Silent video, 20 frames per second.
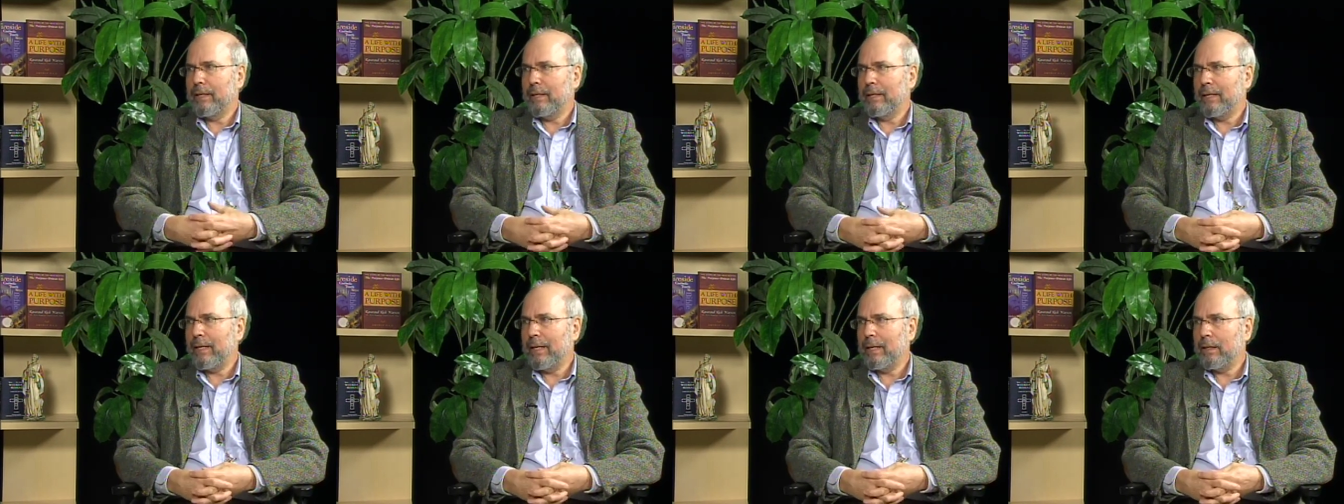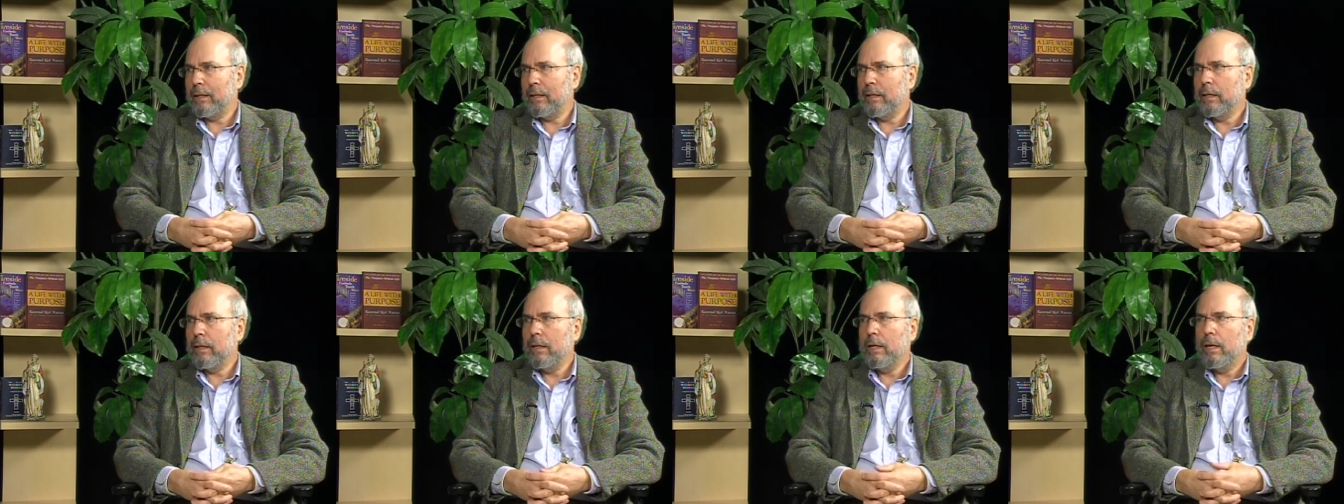the data.
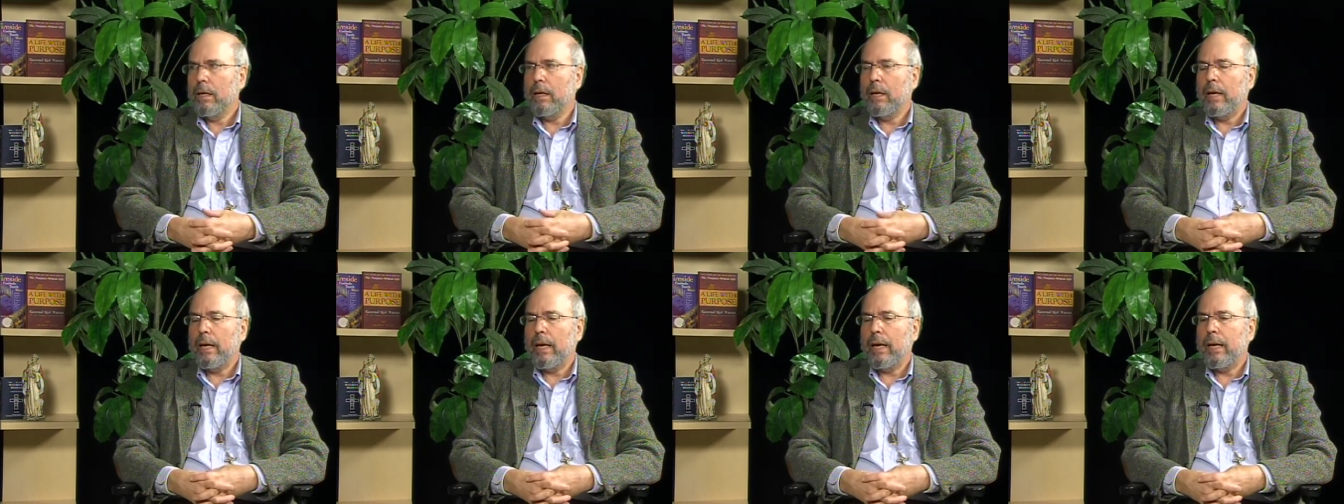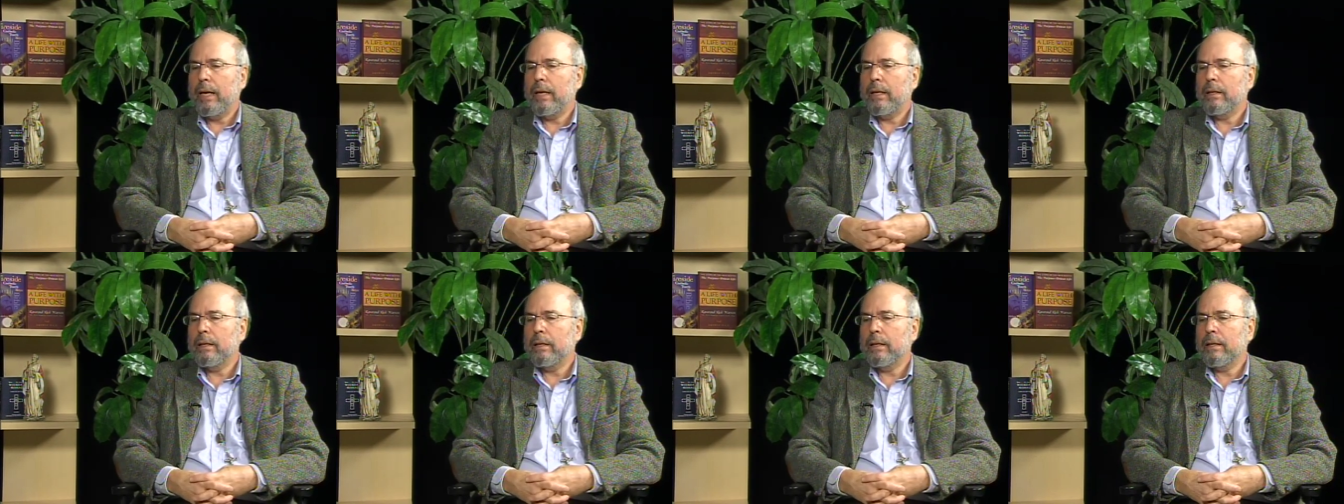
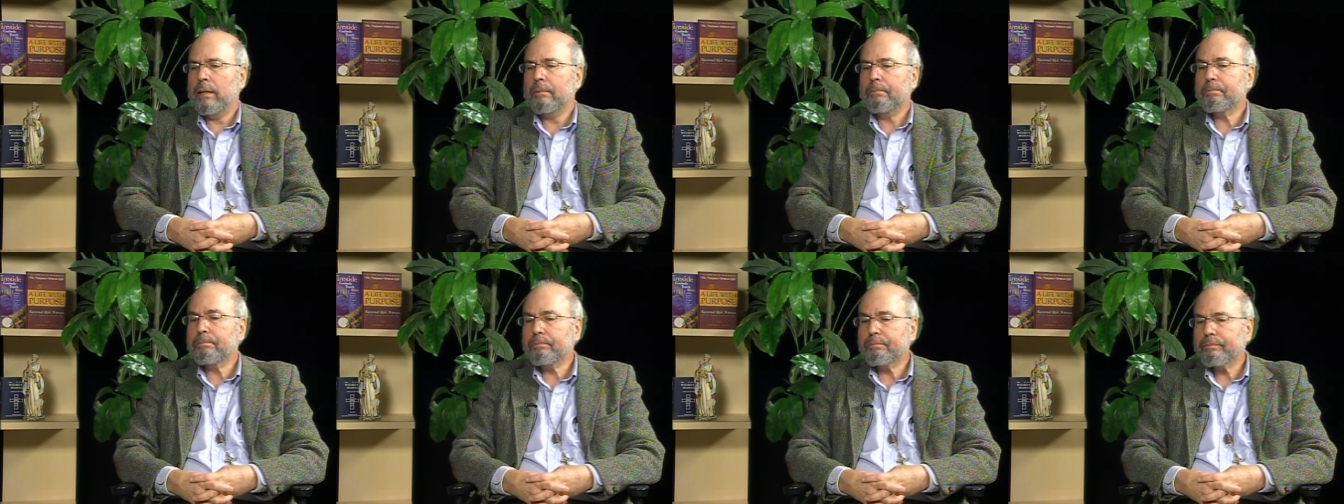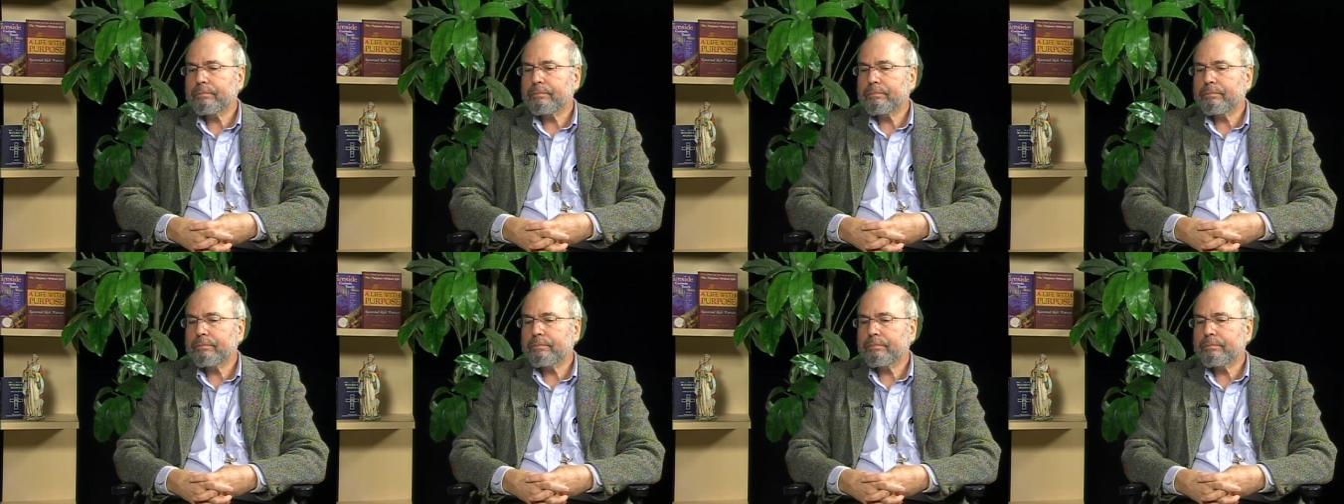And um,